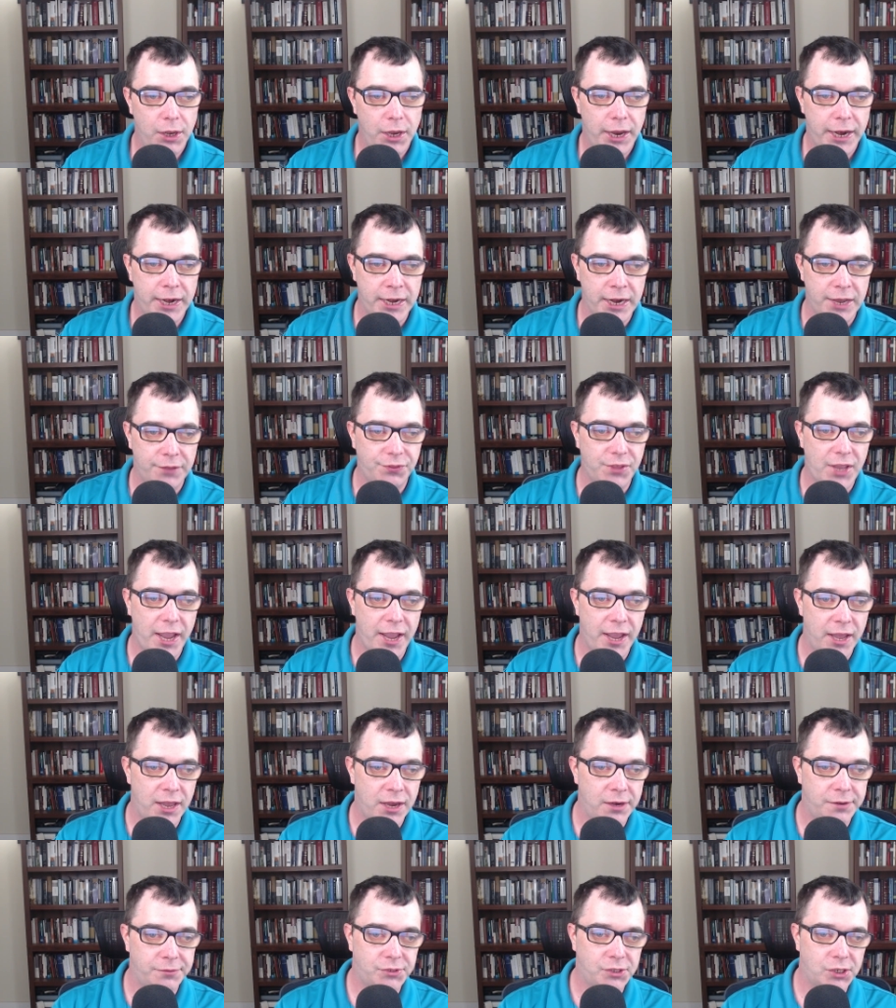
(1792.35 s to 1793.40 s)
And at the
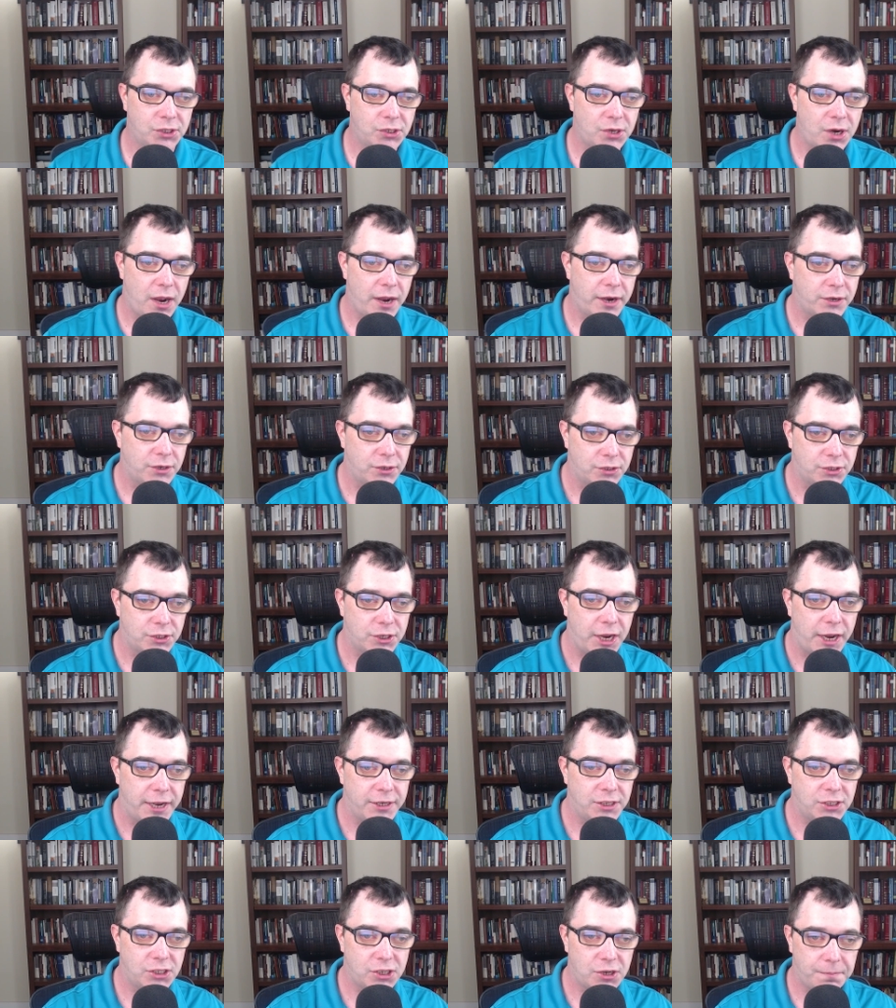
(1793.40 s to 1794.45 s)
end of such an
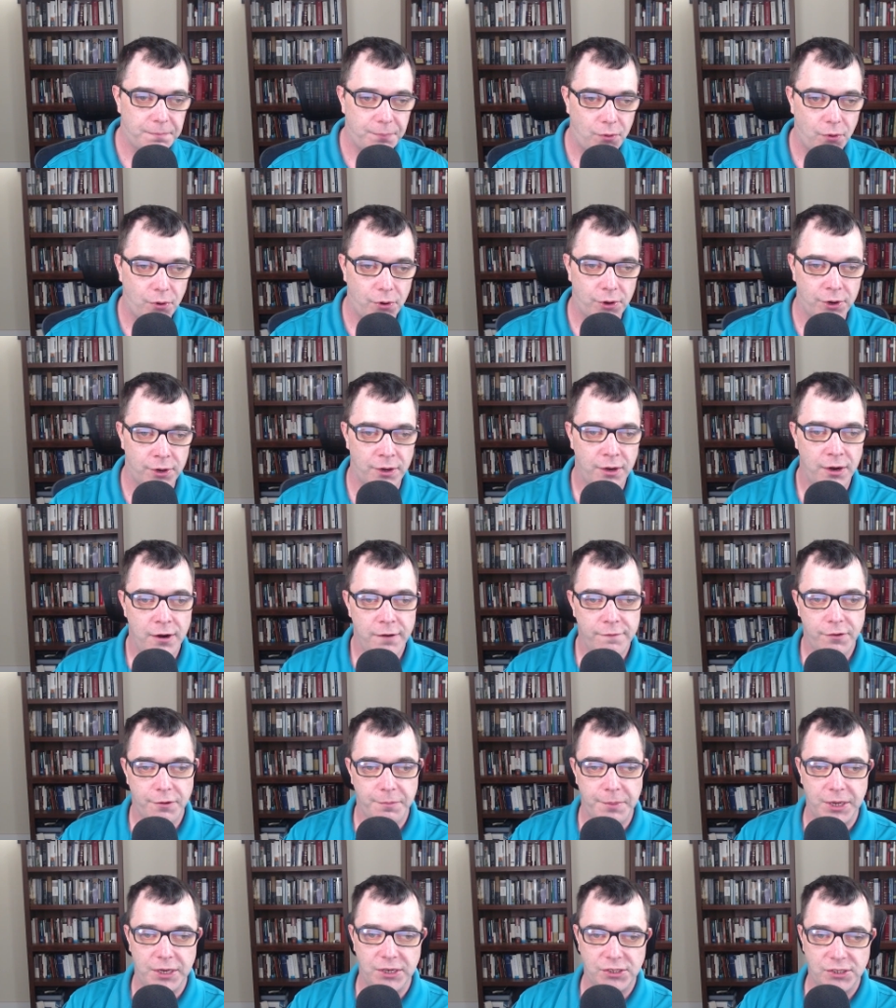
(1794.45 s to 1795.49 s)
exercise, it's important for
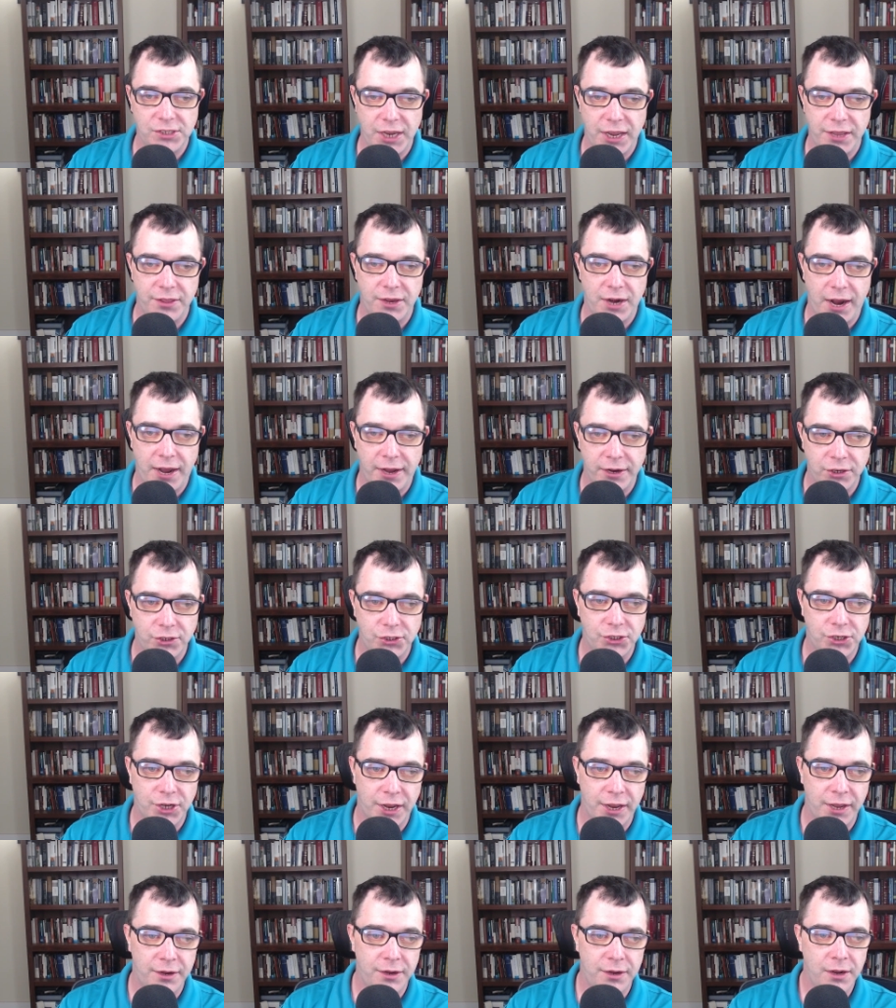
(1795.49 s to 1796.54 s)
me to say that I
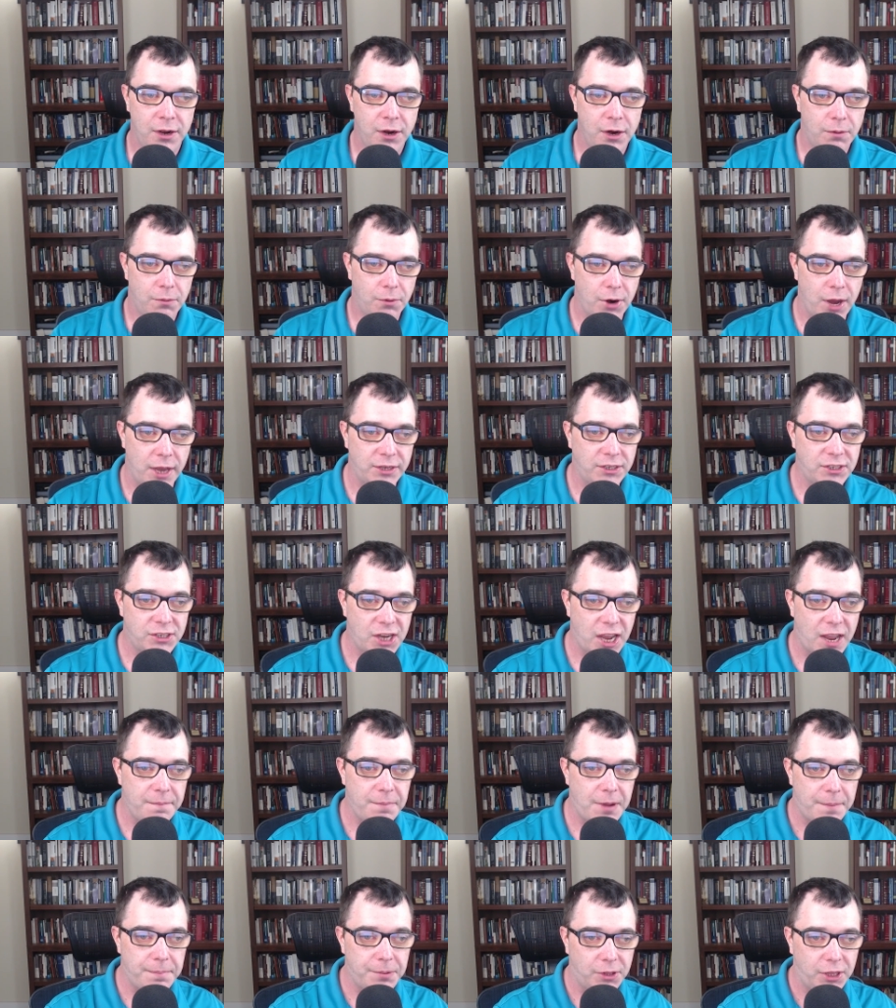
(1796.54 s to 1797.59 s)
understand we're not saved
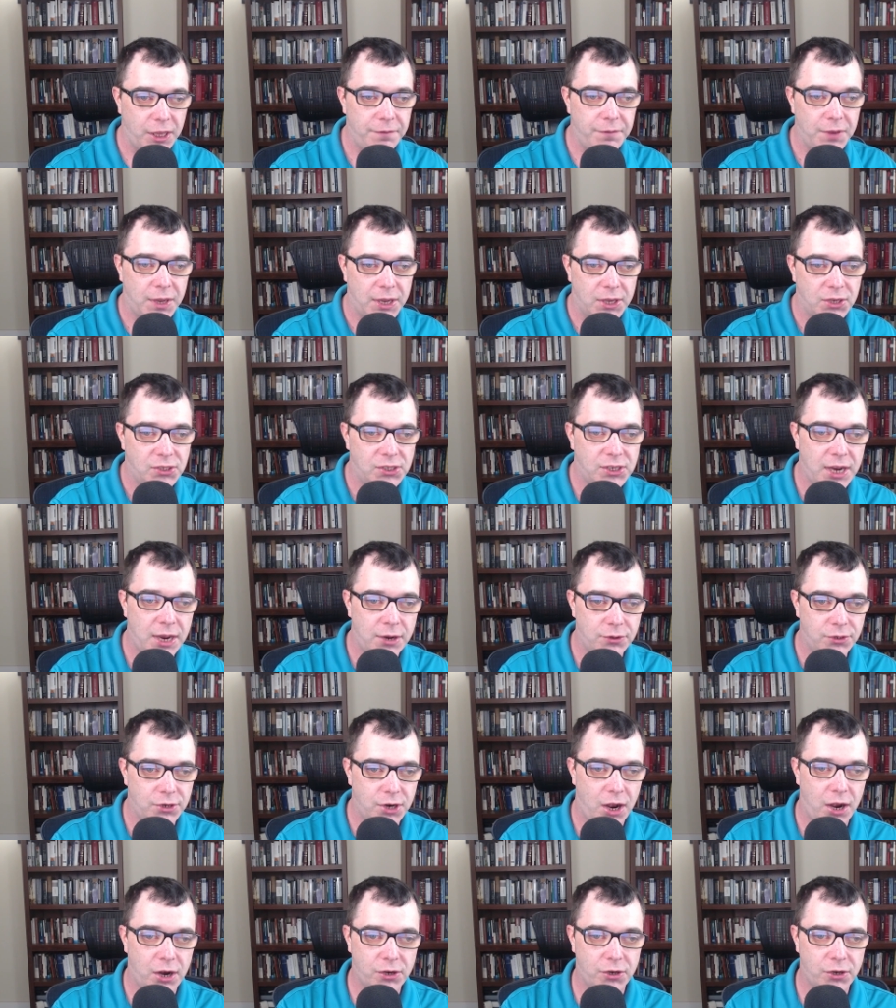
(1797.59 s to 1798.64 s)
by believing in sound
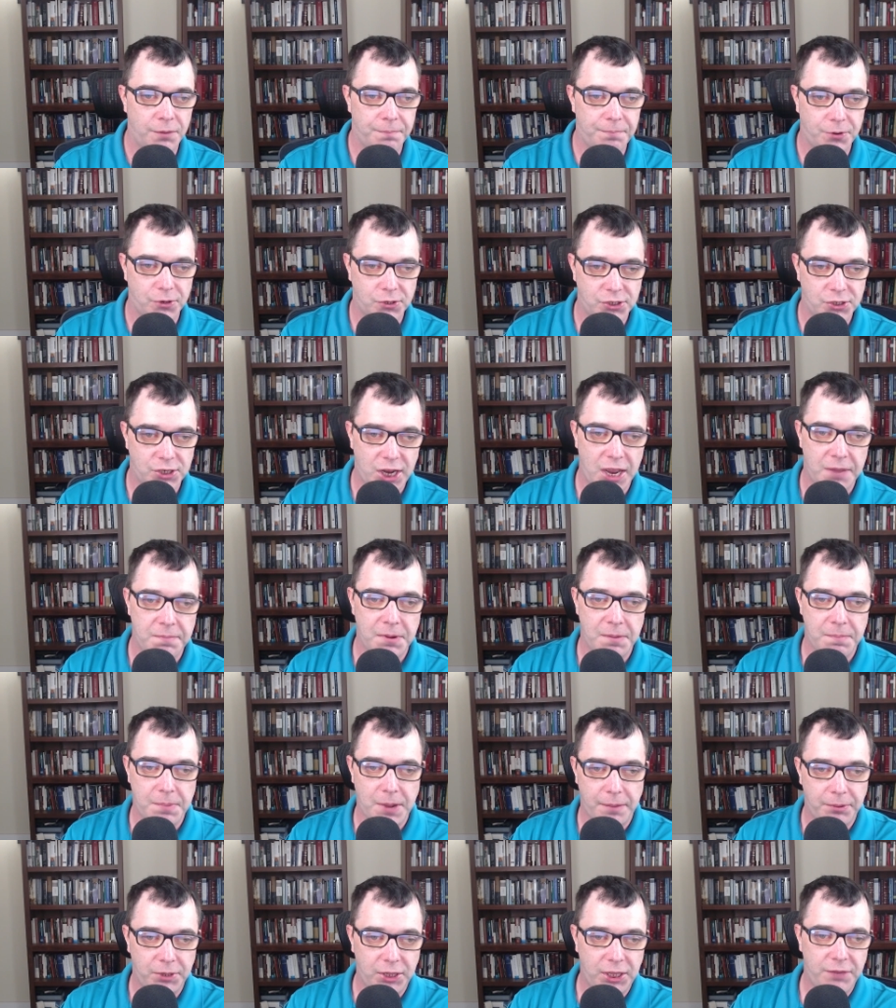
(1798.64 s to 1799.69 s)
doctrine per se, but
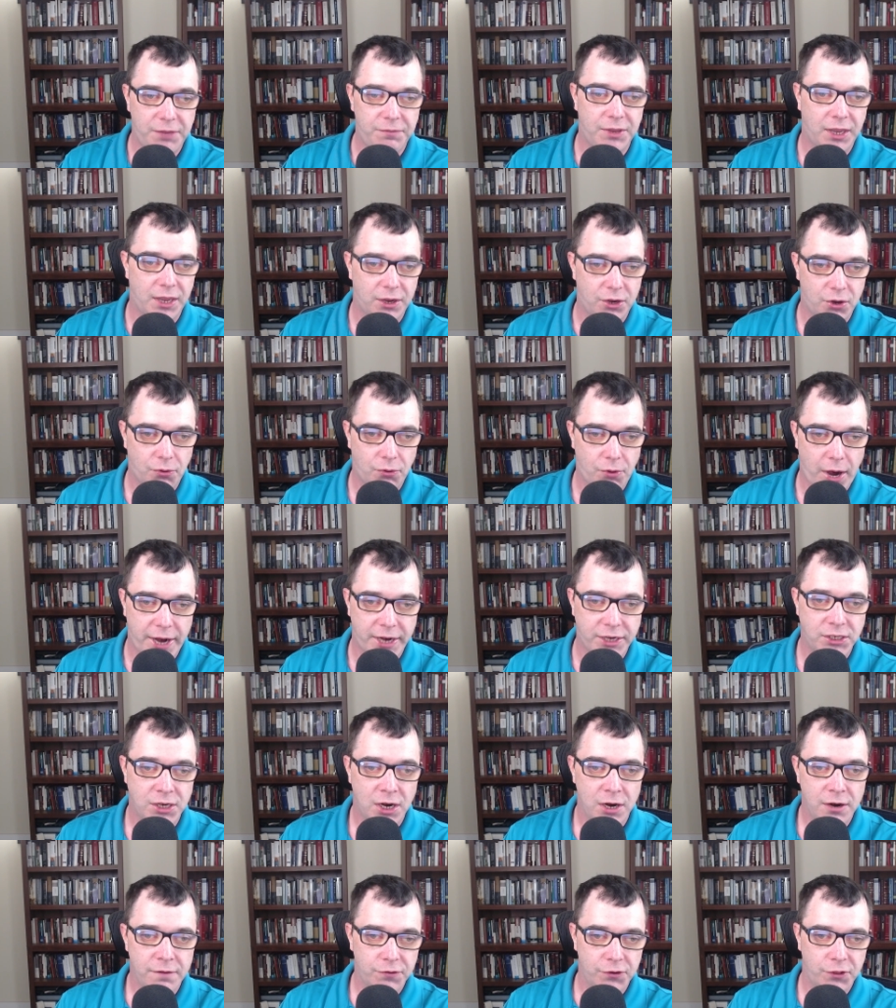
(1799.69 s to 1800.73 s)
by believing in Christ
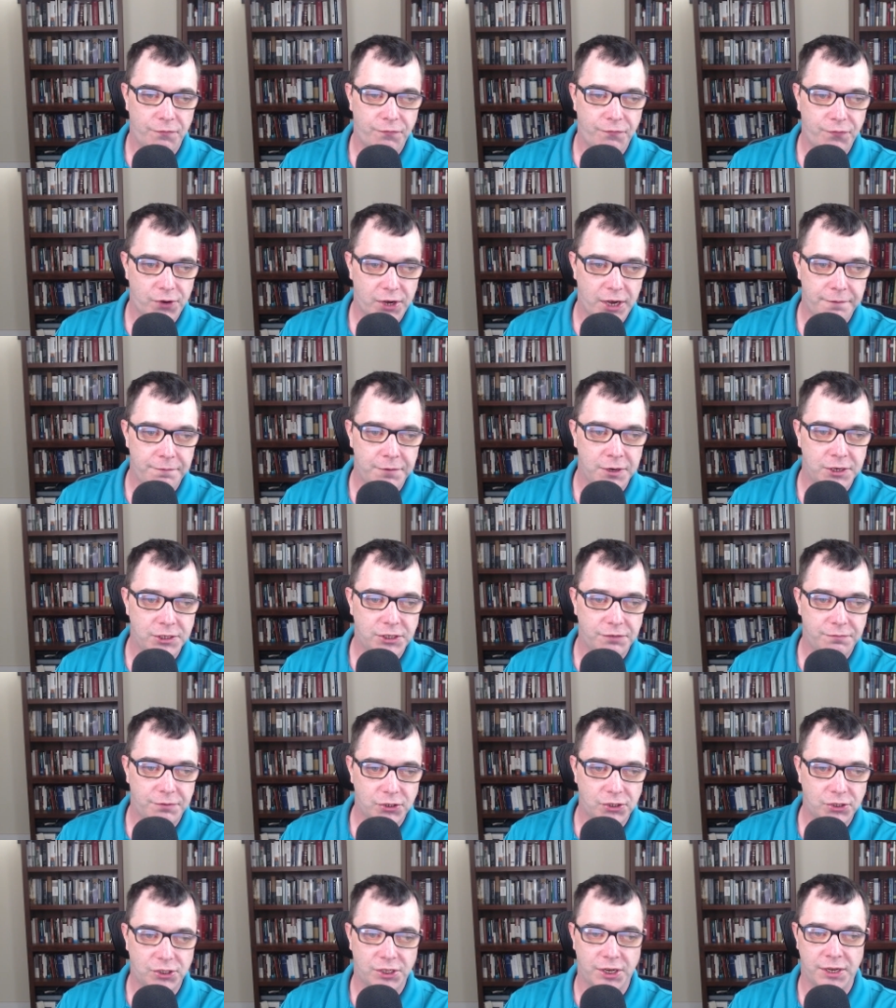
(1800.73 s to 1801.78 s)
for the forgiveness of
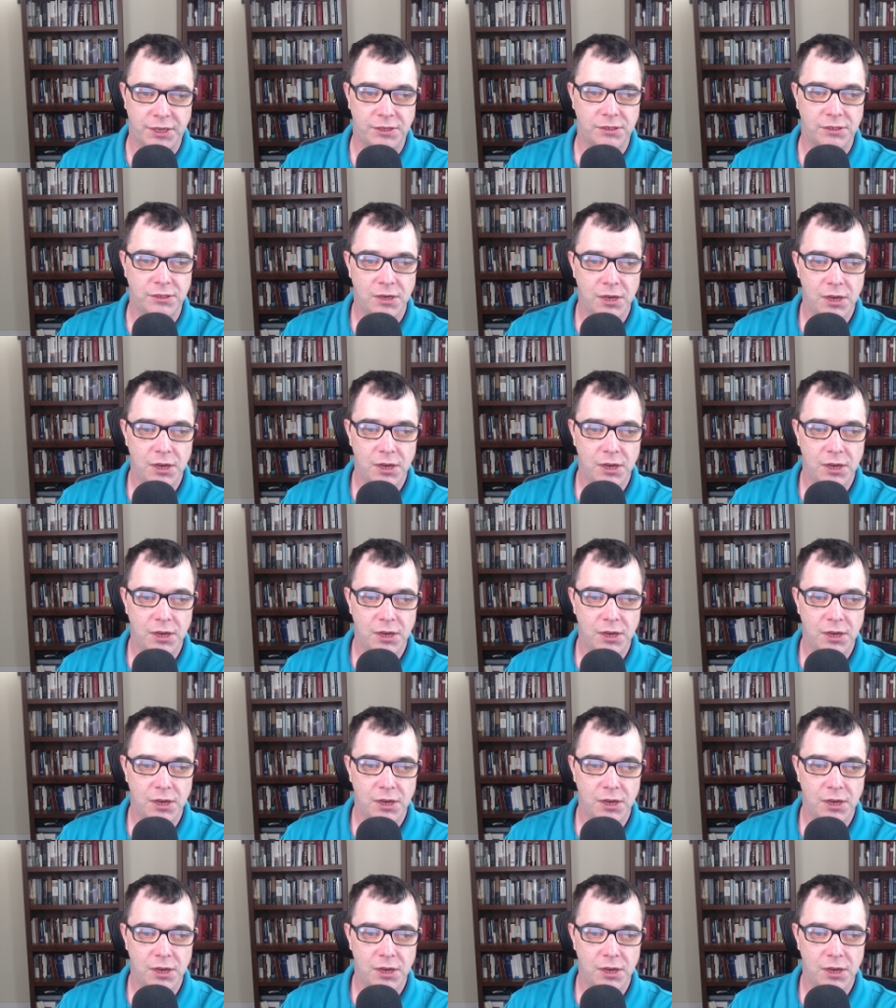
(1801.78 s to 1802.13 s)
our sins.